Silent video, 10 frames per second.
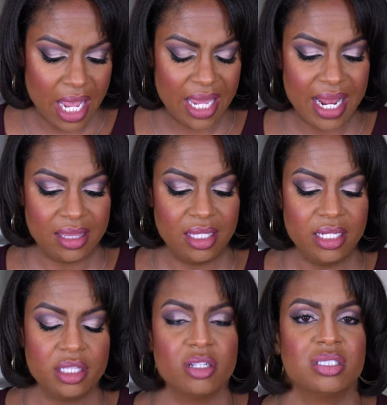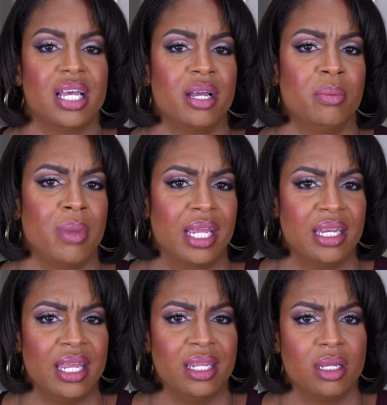And I think there's like a
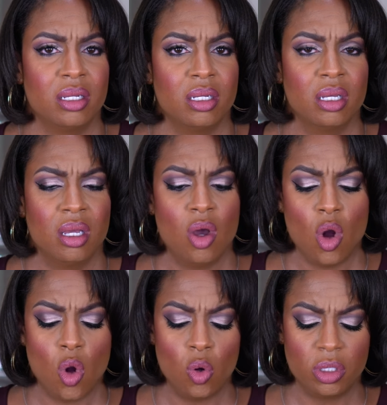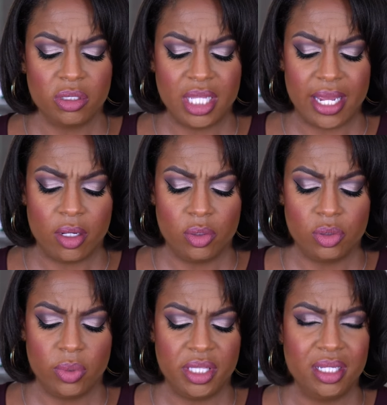magnetic holder that
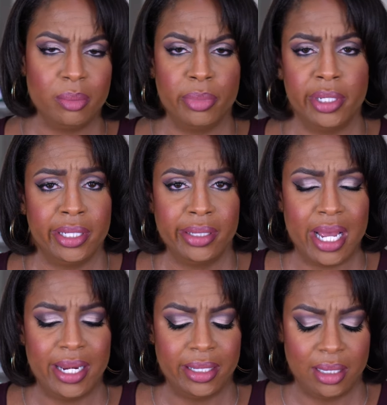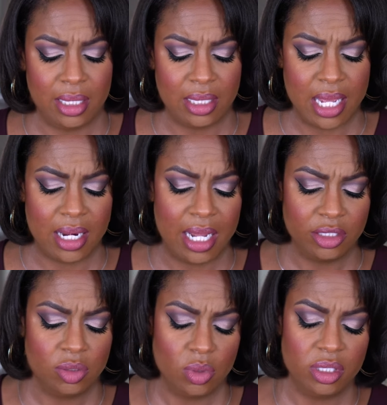goes with it, but I didn't need that. I
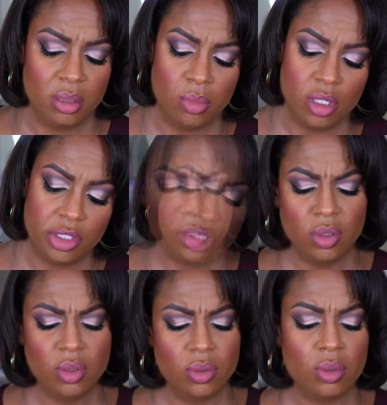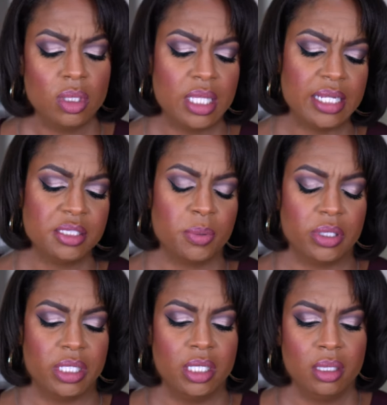just wanted the brush. Ooh, that's
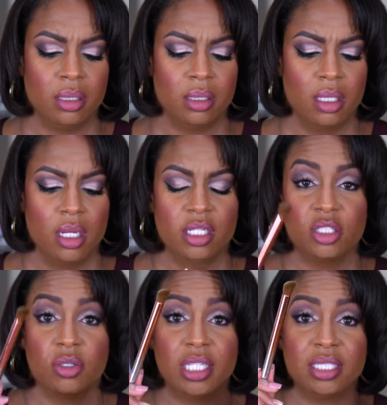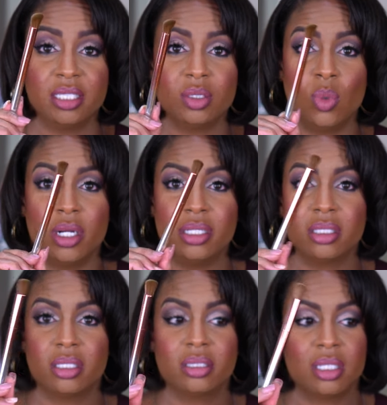pretty. So this is what it
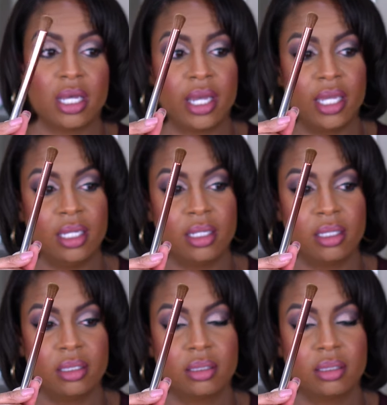looks like.